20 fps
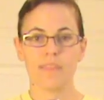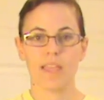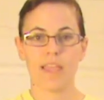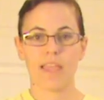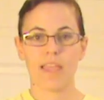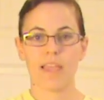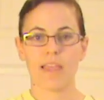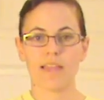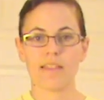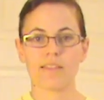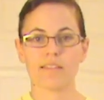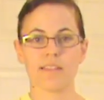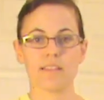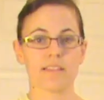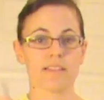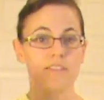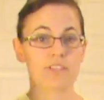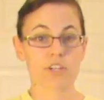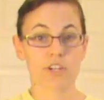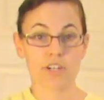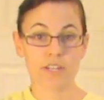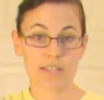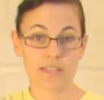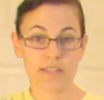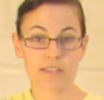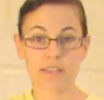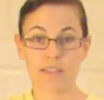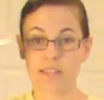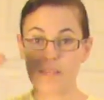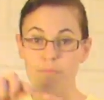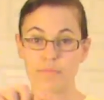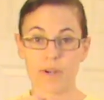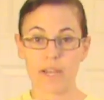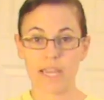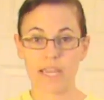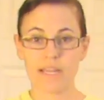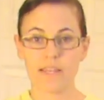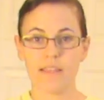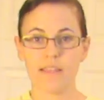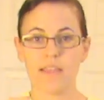and insert it in the
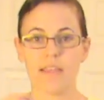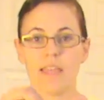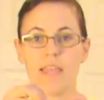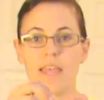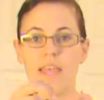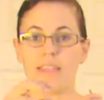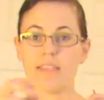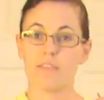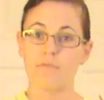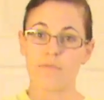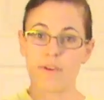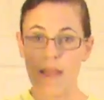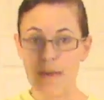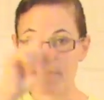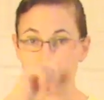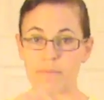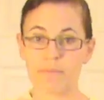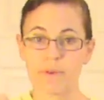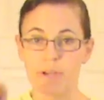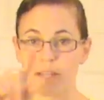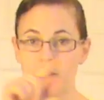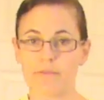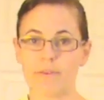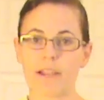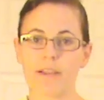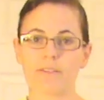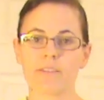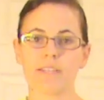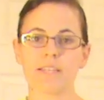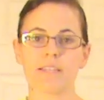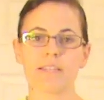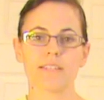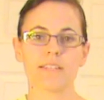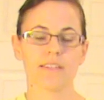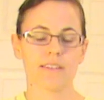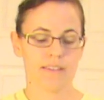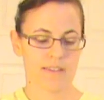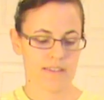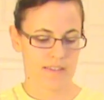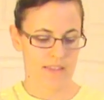braid, and then wrap the braid around it,
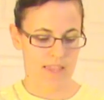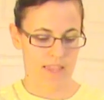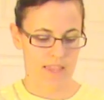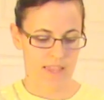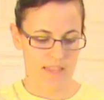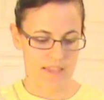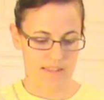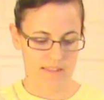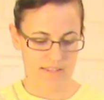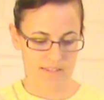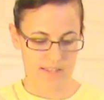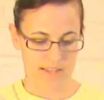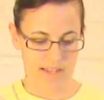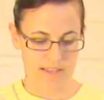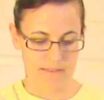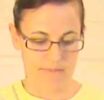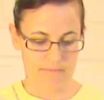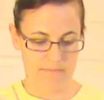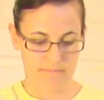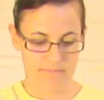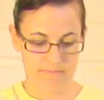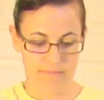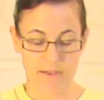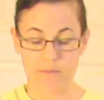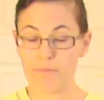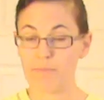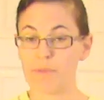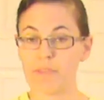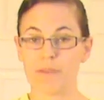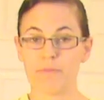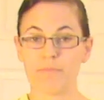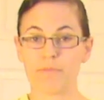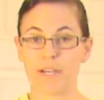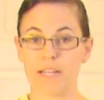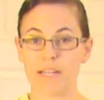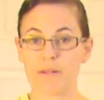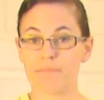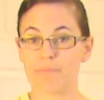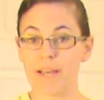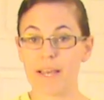and that would be a
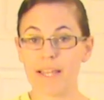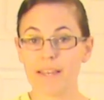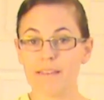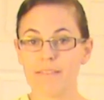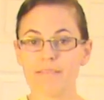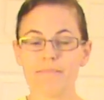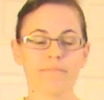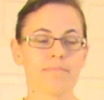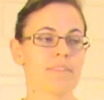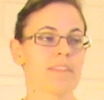braided bun.